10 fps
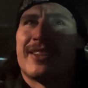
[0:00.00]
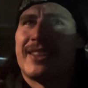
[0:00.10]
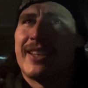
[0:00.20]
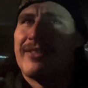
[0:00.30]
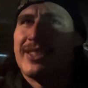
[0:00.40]
And
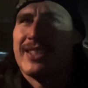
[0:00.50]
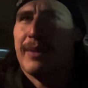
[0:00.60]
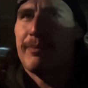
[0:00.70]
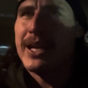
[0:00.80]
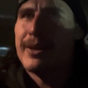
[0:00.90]
they give this
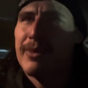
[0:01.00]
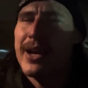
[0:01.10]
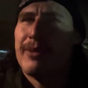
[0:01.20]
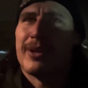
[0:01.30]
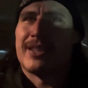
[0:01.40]
like pita
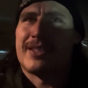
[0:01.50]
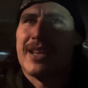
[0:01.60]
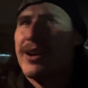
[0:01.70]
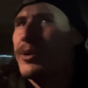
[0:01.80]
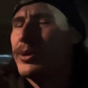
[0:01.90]
bread with this
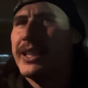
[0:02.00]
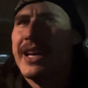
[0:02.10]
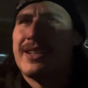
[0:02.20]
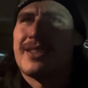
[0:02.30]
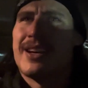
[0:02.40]
Holy
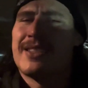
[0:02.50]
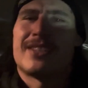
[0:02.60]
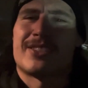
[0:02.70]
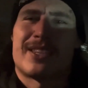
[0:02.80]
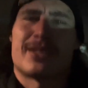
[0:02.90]
Land sauce. I
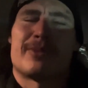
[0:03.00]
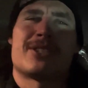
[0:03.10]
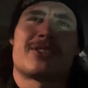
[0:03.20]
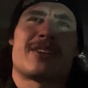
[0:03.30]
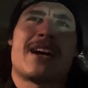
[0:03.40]
just get the
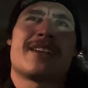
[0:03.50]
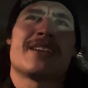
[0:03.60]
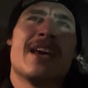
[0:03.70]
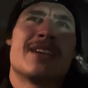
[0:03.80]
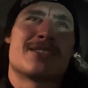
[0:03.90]
original kind.
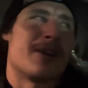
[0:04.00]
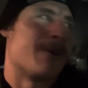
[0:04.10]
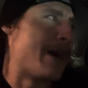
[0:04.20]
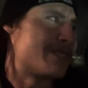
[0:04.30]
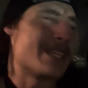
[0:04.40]
So
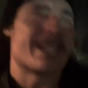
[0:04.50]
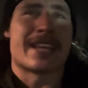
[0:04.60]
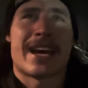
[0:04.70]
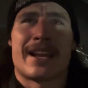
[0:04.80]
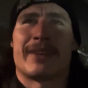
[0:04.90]
I was eating
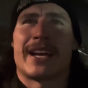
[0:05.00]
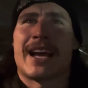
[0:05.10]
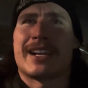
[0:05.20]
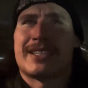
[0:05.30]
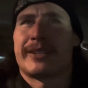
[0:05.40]
that and I'm like, I
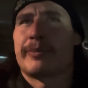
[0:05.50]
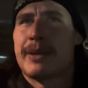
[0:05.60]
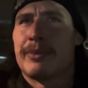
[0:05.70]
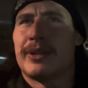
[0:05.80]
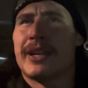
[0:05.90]
gotta tell the
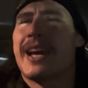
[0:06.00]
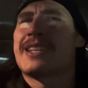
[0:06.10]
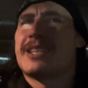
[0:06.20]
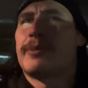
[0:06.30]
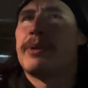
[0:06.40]
people. I gotta
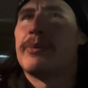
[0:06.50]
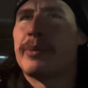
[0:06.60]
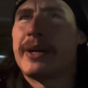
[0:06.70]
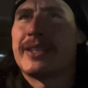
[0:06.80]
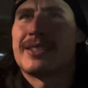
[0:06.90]
tell the people
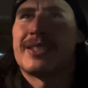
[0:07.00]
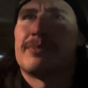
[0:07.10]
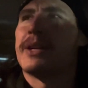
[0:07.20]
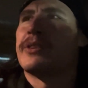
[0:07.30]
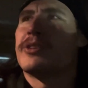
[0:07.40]
about this. This
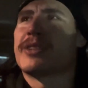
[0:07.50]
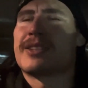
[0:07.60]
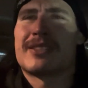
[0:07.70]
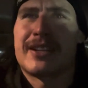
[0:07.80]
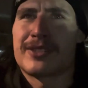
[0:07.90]
bigger dude in the
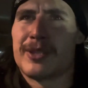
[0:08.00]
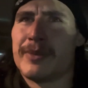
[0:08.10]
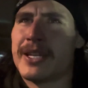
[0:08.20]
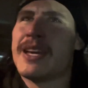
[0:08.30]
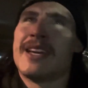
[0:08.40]
sauna told
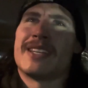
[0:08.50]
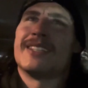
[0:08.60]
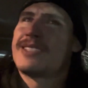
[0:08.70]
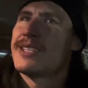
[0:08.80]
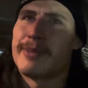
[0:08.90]
me, you
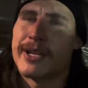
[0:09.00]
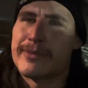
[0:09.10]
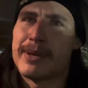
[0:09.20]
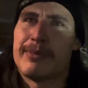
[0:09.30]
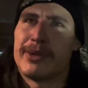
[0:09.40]
listen to bigger
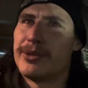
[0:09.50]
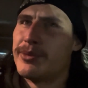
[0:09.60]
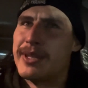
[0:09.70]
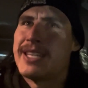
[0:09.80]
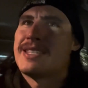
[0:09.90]
people
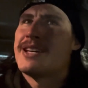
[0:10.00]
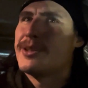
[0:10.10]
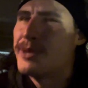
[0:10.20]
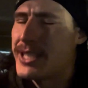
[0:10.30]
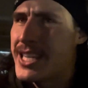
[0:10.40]
when they tell
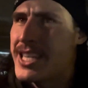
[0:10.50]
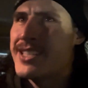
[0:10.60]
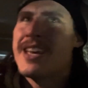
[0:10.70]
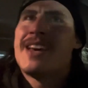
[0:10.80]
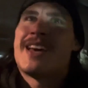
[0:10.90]
you what to
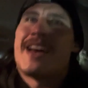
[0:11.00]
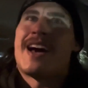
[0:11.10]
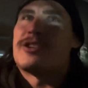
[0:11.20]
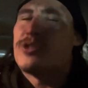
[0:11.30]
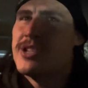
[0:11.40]
eat.
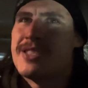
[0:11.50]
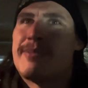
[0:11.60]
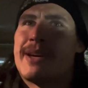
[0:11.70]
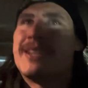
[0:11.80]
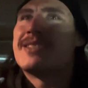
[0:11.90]
I trusted
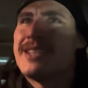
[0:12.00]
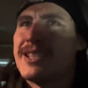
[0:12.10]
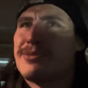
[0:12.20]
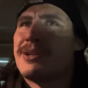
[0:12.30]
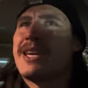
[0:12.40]
my
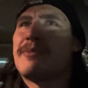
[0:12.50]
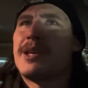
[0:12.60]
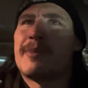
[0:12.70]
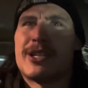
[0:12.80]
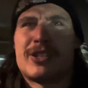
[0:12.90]
instincts when it came to him.